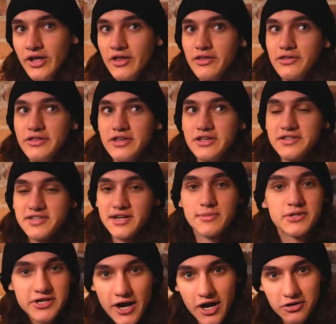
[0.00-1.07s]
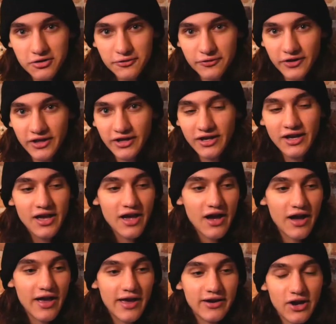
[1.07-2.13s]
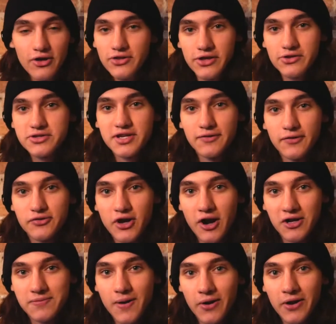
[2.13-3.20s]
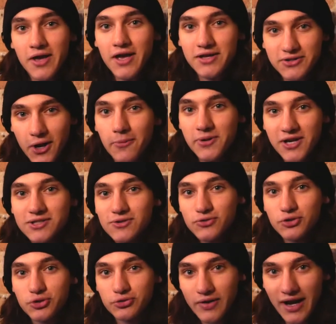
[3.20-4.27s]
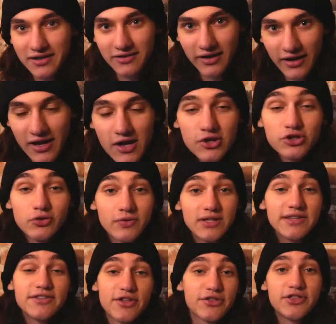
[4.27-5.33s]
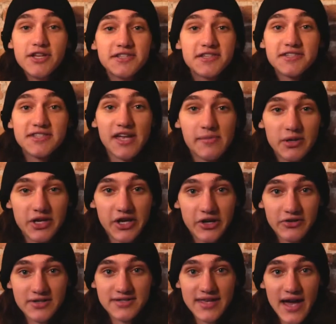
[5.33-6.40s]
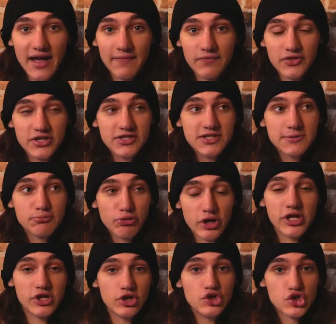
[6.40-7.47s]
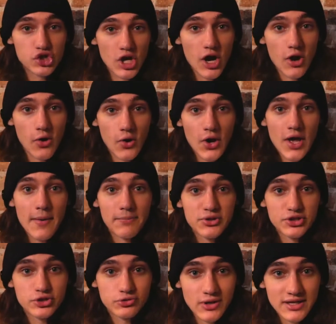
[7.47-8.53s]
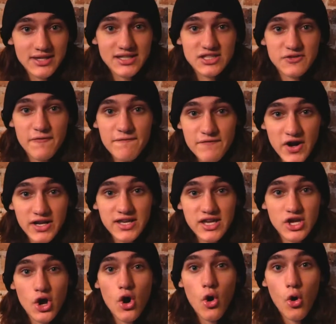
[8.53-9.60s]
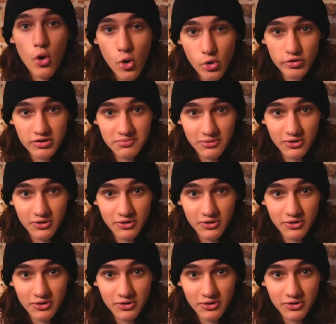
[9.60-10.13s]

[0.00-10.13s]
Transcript: the cinematography, and all the other stuff I've talked about is all because of the directing. So really, the thesis statement here is that this is a pretty good show, but the directing is fucking horrible.